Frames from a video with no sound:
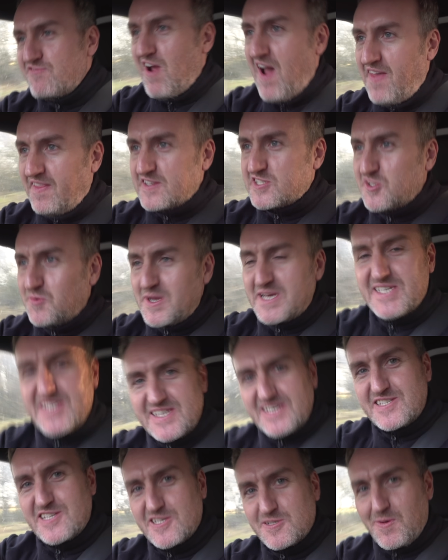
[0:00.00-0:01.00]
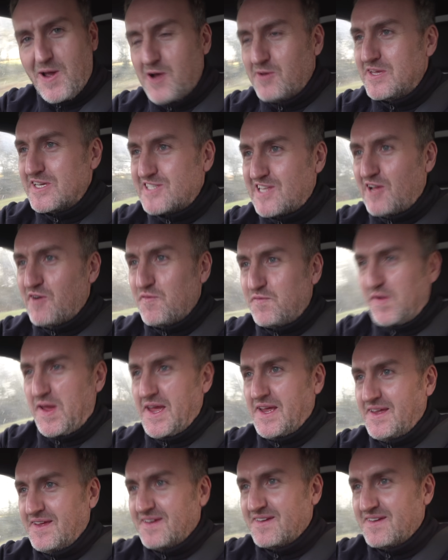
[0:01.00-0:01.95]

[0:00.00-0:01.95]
around the twisties as well, this little thing.